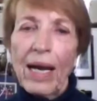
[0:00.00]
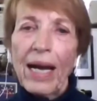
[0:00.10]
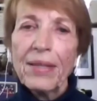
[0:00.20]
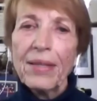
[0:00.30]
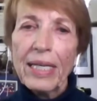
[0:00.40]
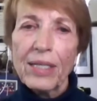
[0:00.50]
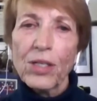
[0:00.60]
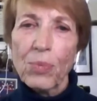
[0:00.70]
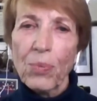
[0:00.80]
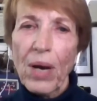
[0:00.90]
I think this
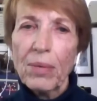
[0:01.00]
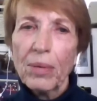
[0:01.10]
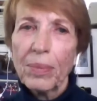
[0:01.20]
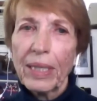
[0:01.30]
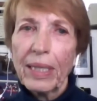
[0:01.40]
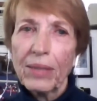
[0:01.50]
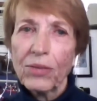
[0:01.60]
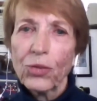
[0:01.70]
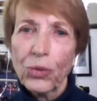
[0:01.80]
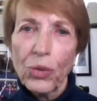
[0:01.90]
is probably
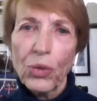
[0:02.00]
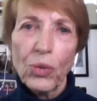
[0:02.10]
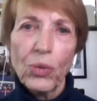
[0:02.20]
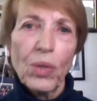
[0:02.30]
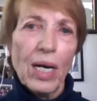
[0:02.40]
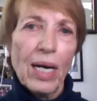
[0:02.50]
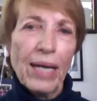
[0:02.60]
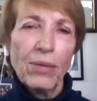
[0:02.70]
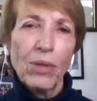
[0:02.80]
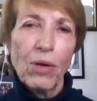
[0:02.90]
true. I
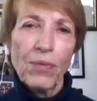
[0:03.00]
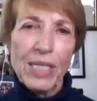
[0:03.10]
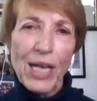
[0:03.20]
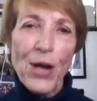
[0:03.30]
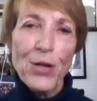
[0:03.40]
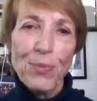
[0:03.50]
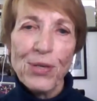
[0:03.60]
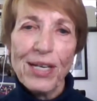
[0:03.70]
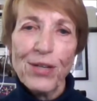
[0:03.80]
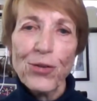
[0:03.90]
don't know if it's
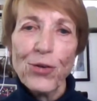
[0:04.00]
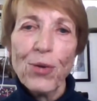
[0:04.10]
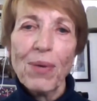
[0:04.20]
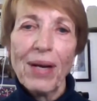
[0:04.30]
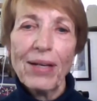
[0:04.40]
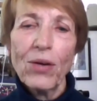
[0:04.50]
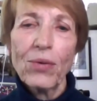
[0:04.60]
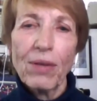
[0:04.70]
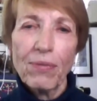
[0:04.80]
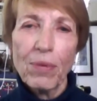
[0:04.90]
100% true, but I know
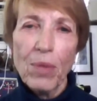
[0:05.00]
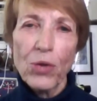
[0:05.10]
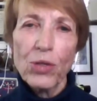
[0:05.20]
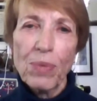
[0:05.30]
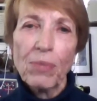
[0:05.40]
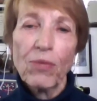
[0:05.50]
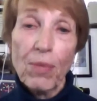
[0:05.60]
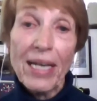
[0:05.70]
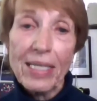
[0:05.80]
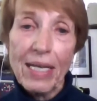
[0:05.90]
that for most people, for
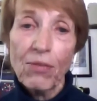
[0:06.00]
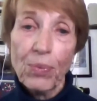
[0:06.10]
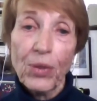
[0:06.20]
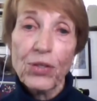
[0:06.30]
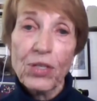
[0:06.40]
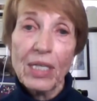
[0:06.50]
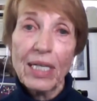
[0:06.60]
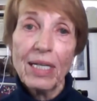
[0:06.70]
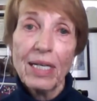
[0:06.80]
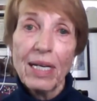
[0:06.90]
myself
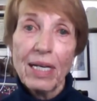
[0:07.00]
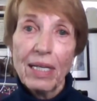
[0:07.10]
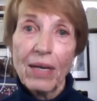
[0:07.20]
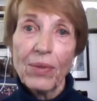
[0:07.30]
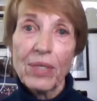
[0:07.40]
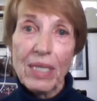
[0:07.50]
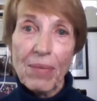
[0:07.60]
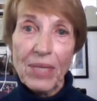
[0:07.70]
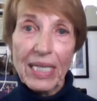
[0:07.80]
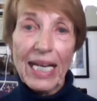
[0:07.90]
personally, there was
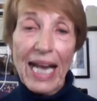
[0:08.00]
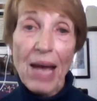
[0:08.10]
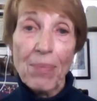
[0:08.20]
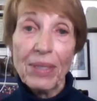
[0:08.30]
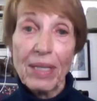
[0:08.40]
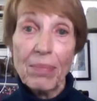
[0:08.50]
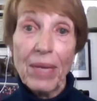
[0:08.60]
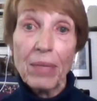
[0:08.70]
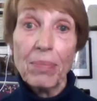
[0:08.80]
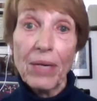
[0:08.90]
something that happened that
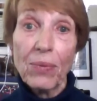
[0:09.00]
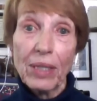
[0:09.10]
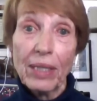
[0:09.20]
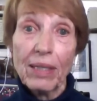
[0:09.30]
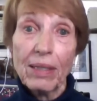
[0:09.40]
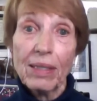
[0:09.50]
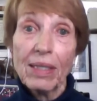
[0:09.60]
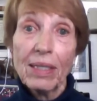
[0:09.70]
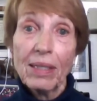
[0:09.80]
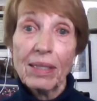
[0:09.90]
made me really
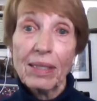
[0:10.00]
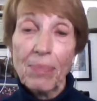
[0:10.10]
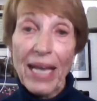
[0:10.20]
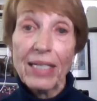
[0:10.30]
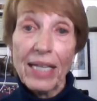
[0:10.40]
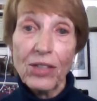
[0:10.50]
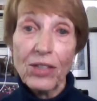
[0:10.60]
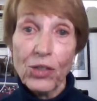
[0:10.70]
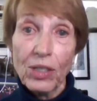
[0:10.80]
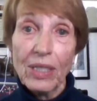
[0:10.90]
pay
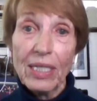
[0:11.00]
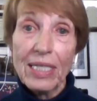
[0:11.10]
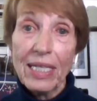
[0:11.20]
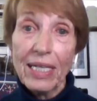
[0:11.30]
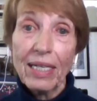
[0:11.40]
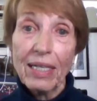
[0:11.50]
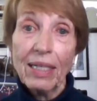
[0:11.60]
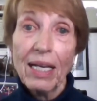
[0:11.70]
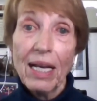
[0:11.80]
attention to listening.